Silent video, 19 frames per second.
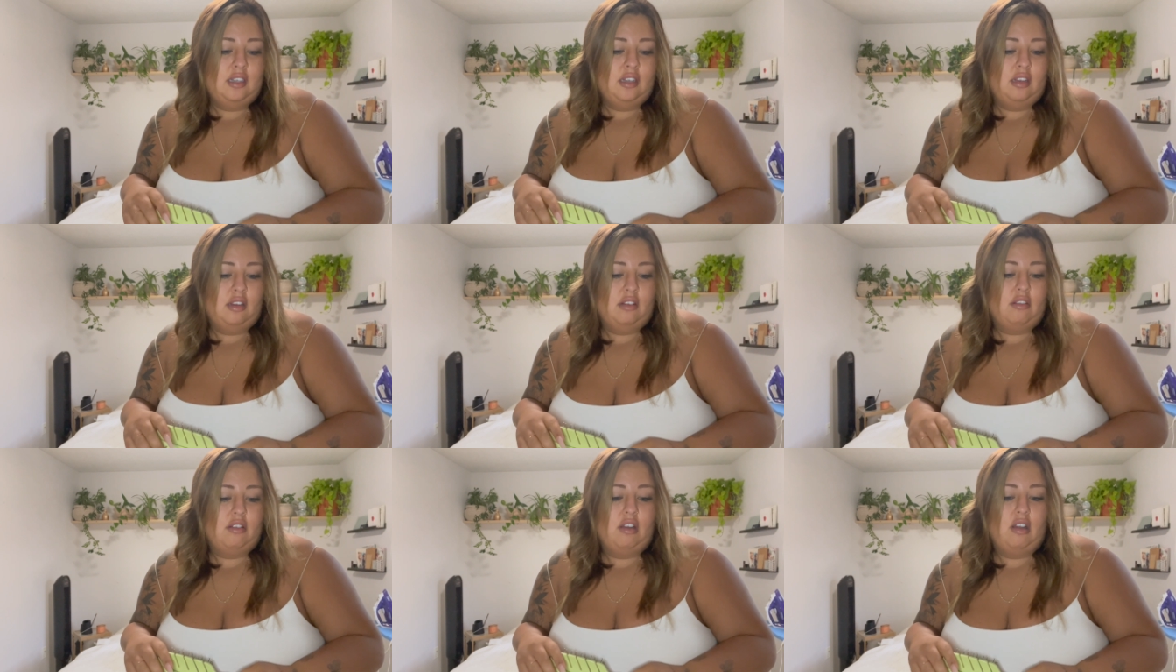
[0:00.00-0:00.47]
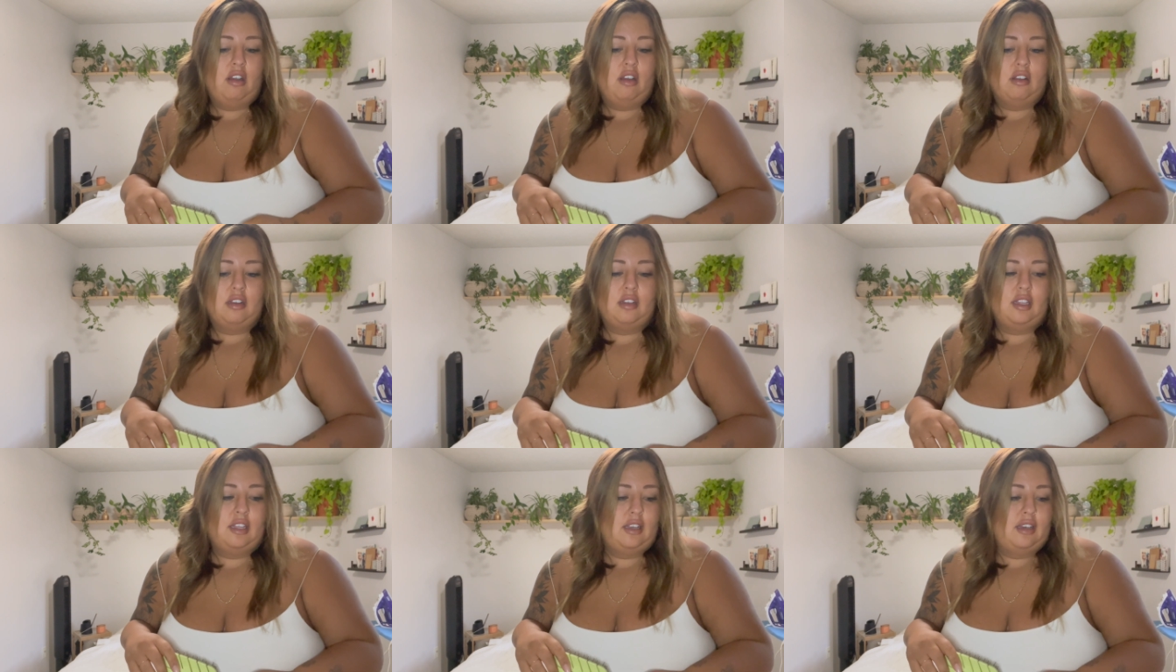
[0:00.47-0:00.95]
Oh
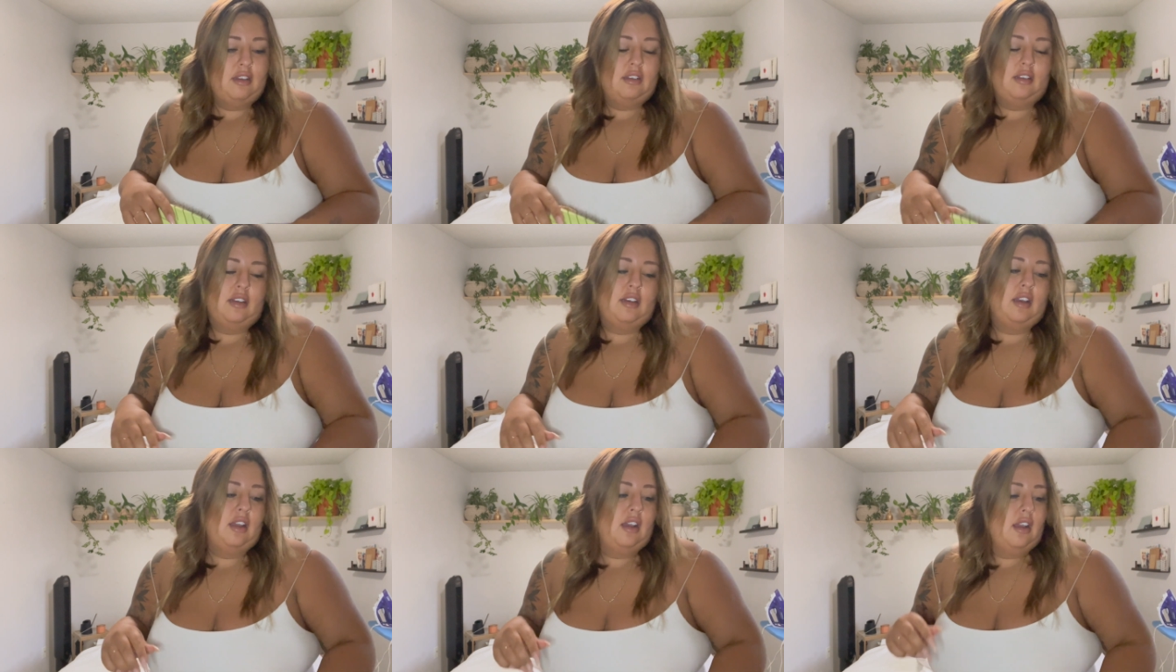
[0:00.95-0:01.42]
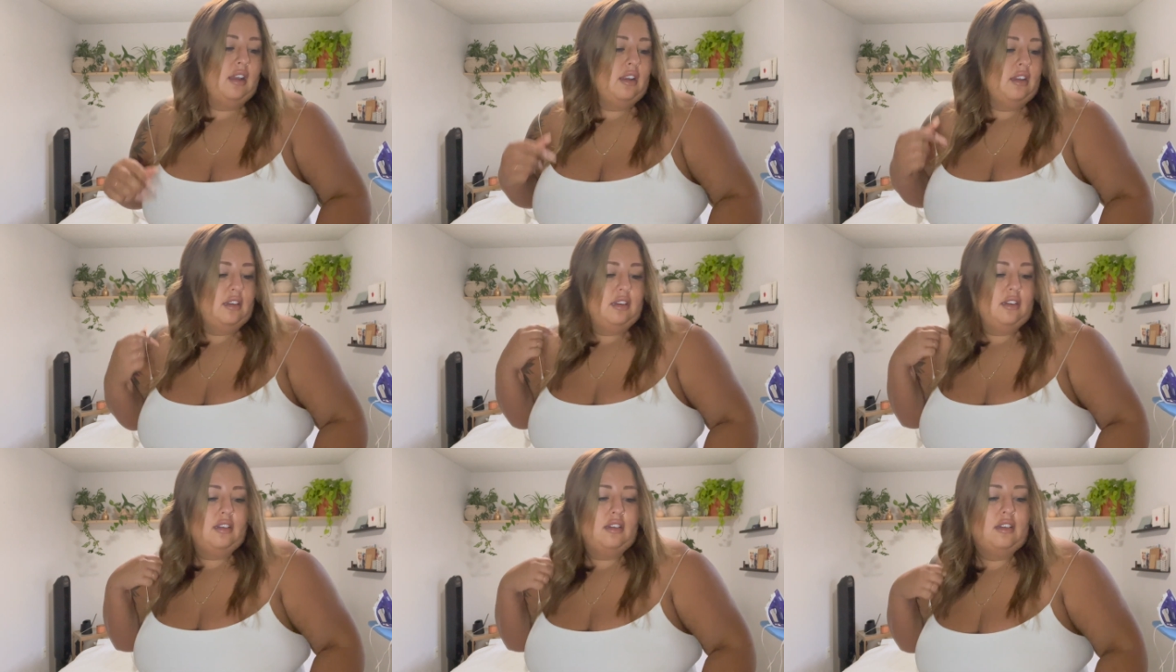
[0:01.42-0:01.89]
god, like
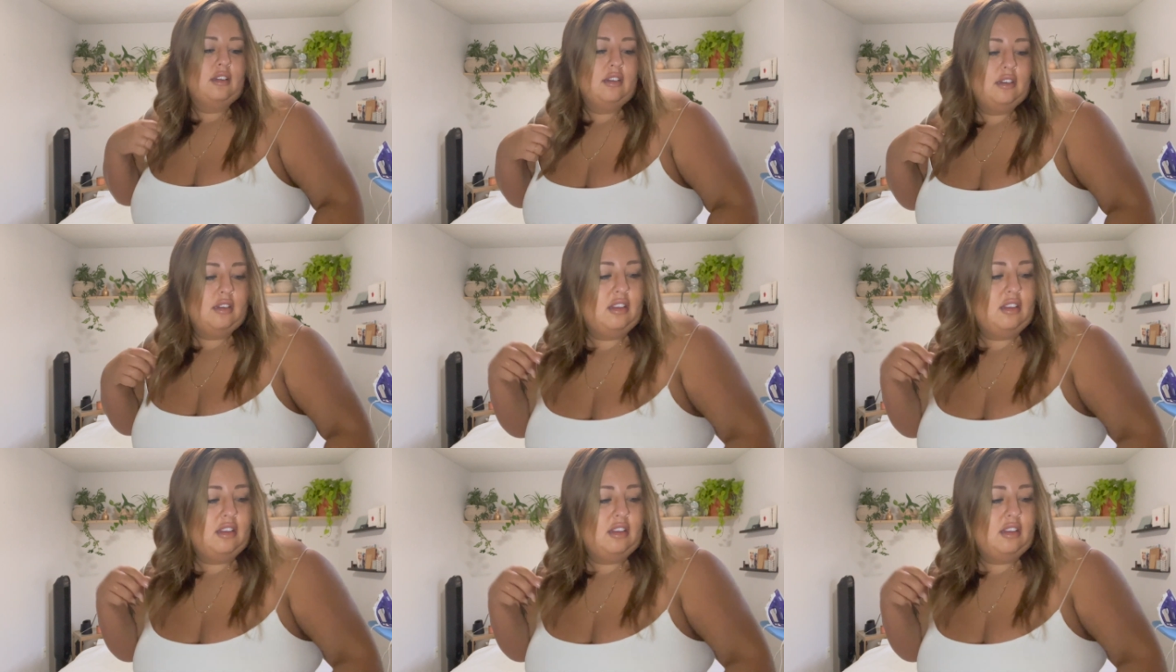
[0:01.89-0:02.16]
nine